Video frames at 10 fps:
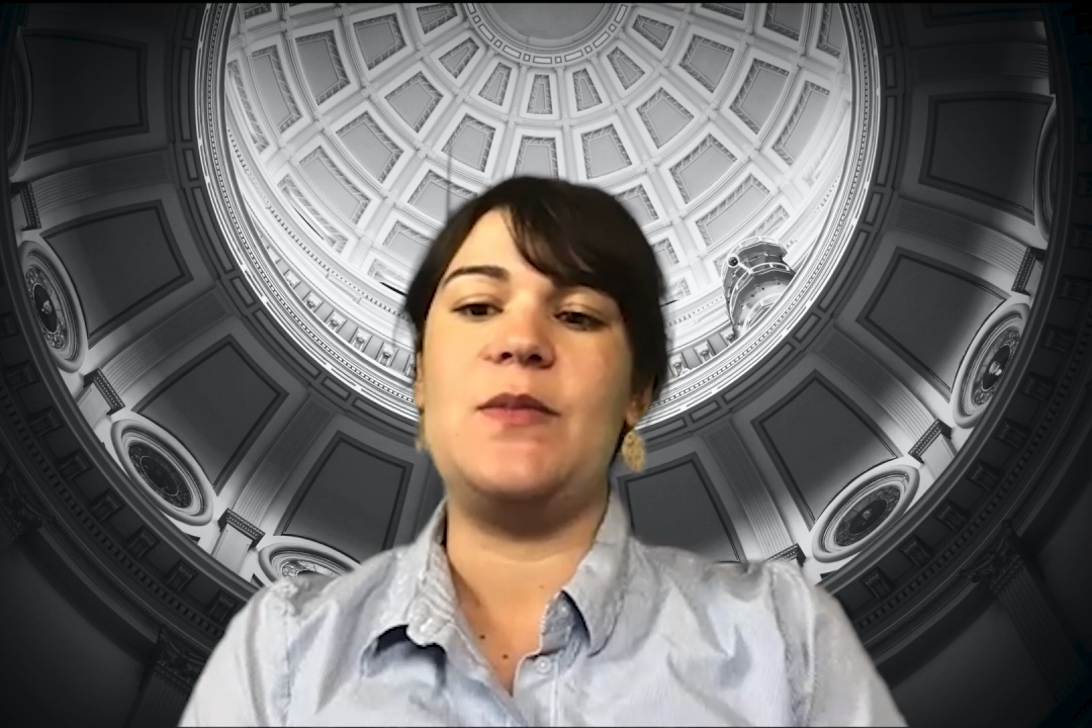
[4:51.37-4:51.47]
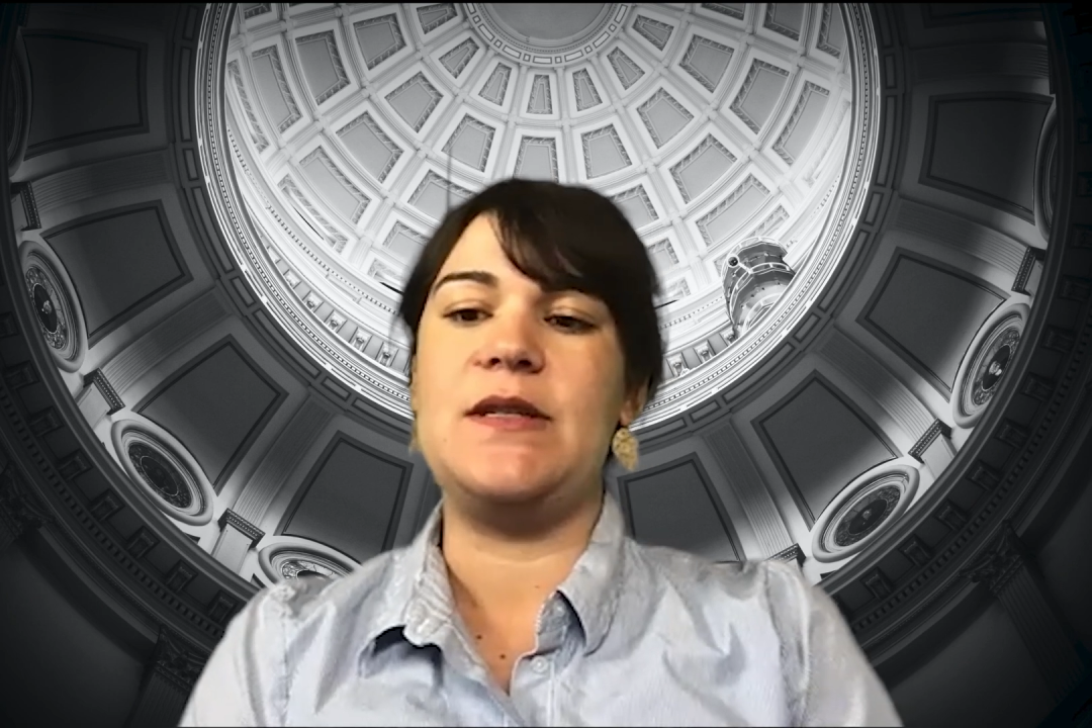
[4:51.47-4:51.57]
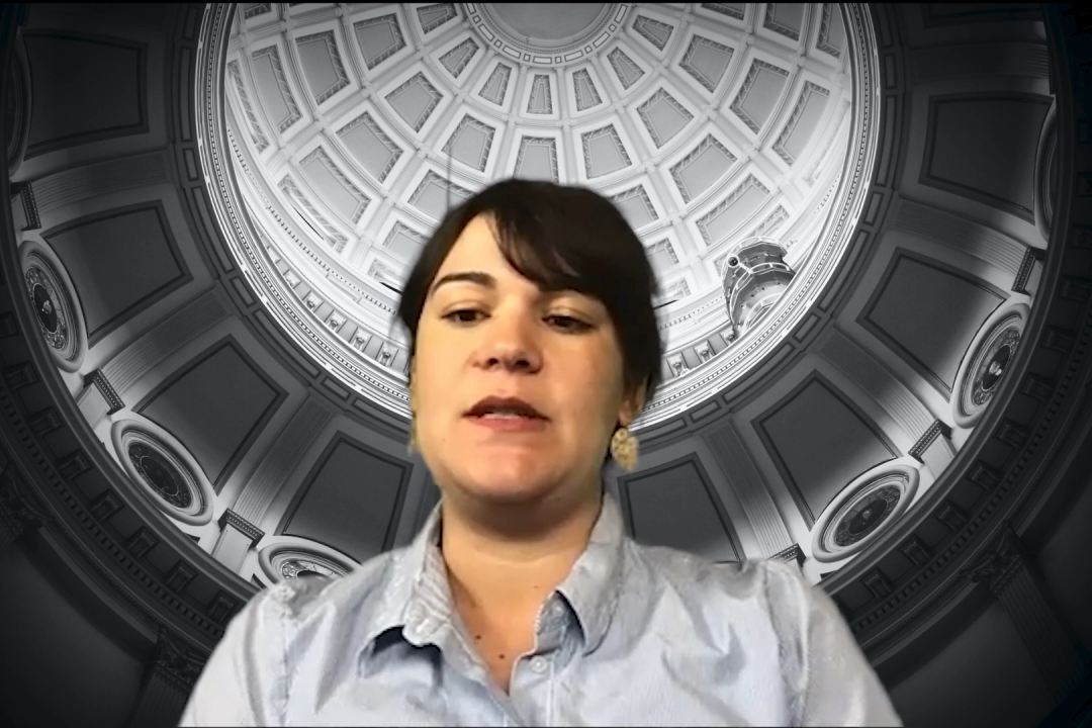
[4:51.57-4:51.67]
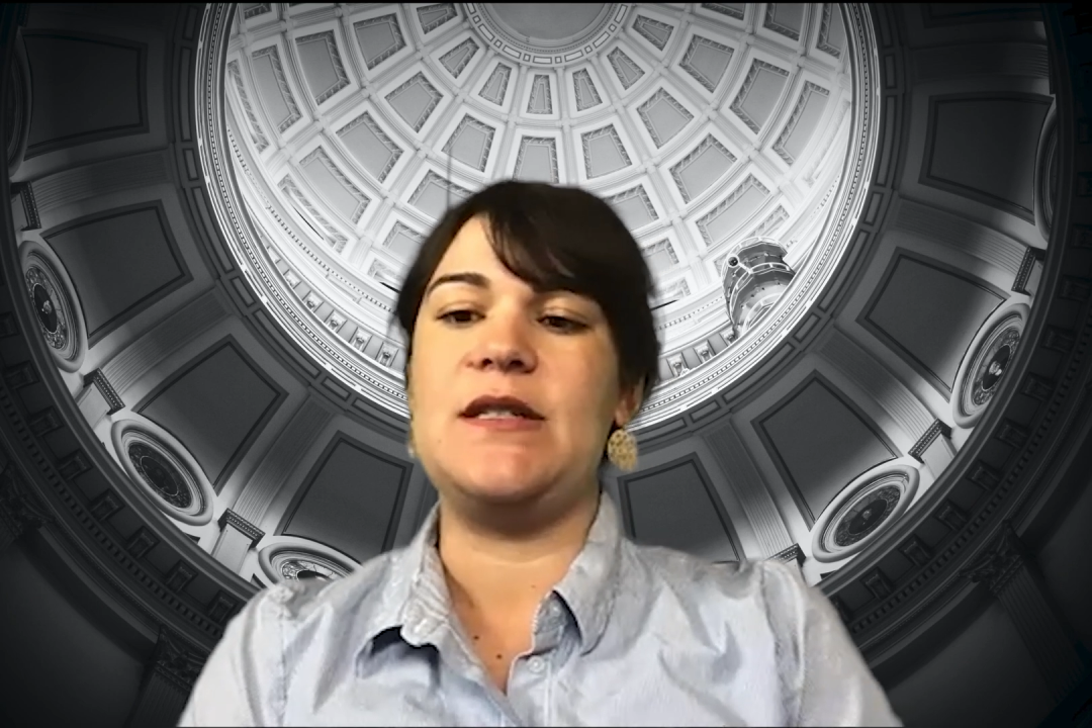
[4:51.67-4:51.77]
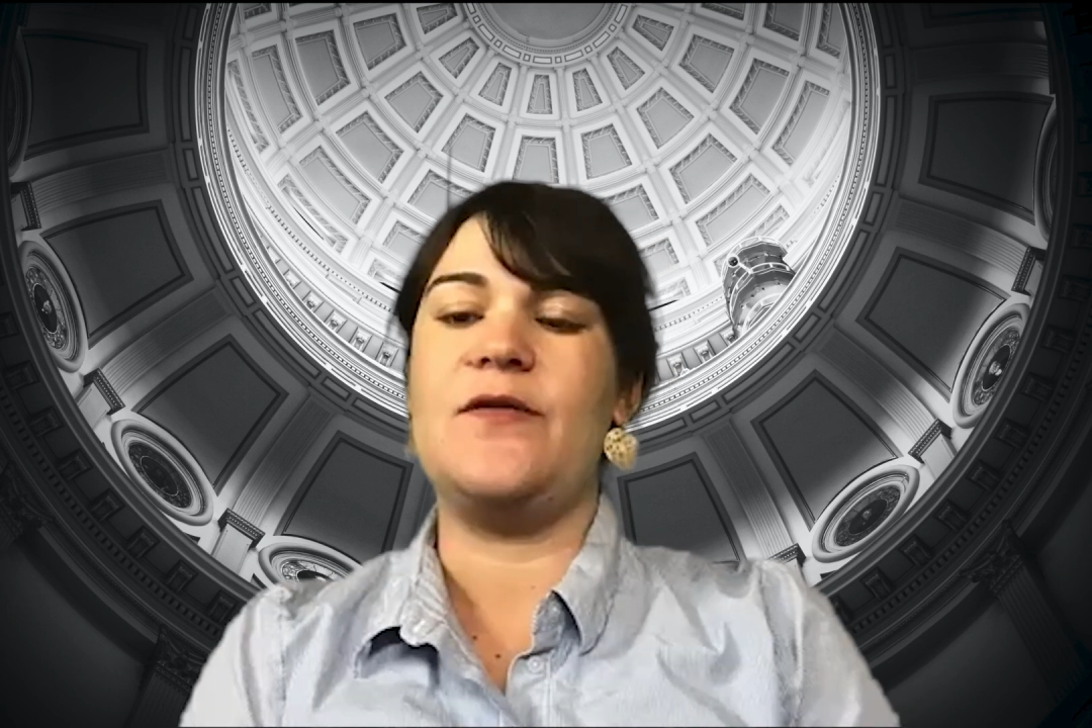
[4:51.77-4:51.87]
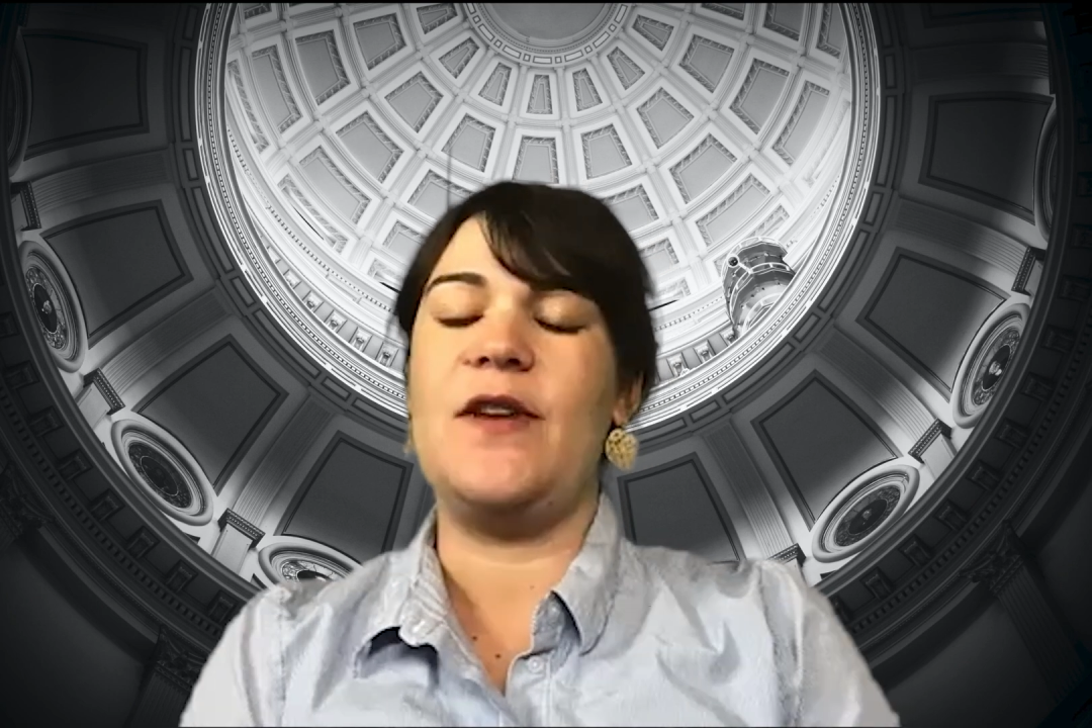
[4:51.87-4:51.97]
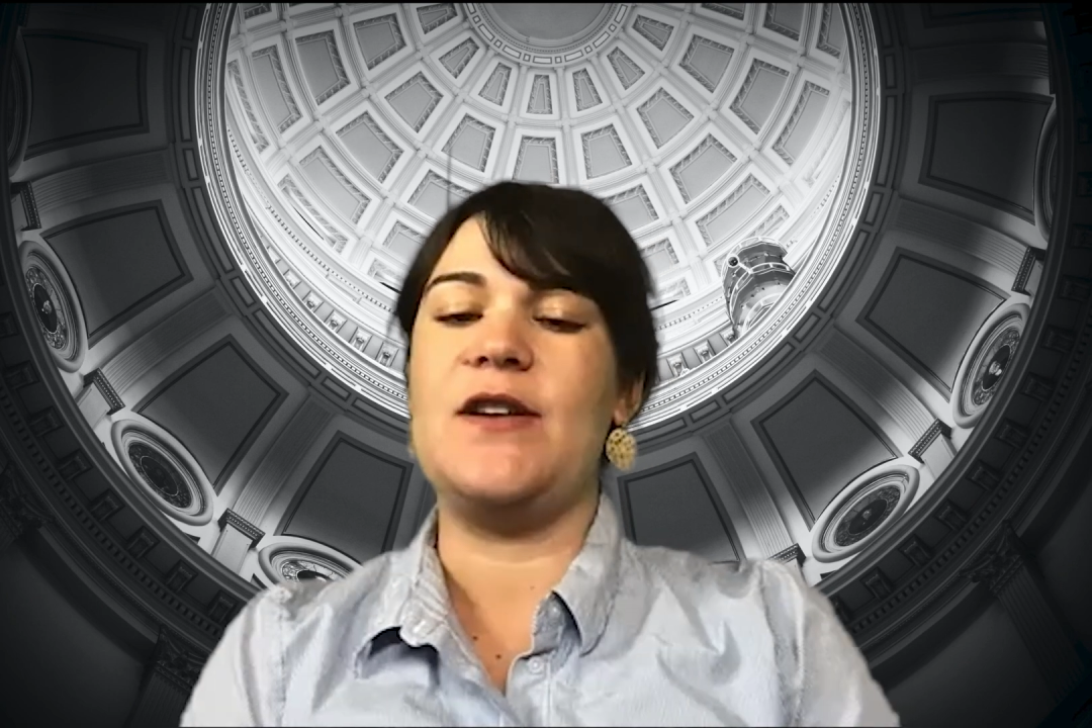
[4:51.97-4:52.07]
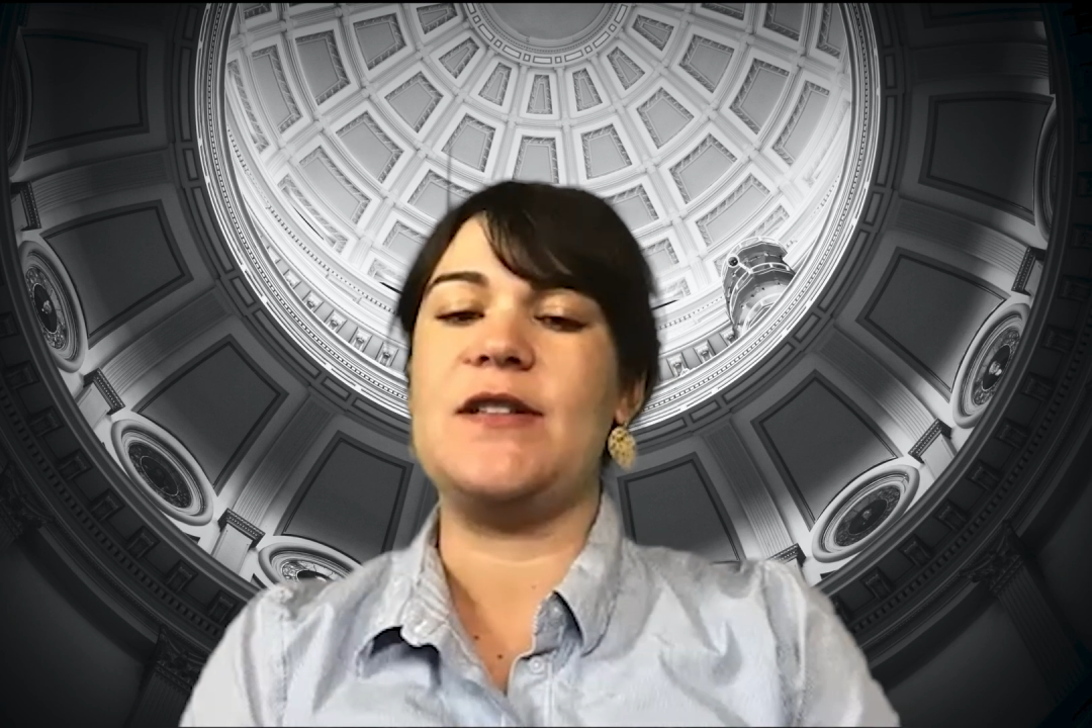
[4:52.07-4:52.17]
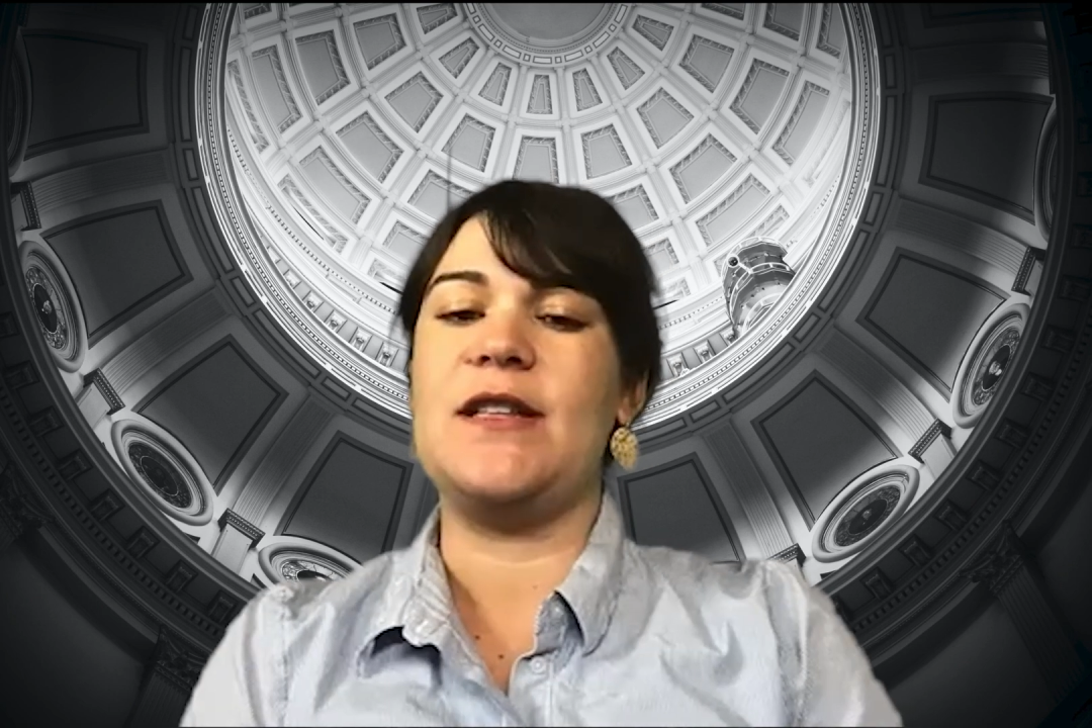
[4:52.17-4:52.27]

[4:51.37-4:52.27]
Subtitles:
Business Affairs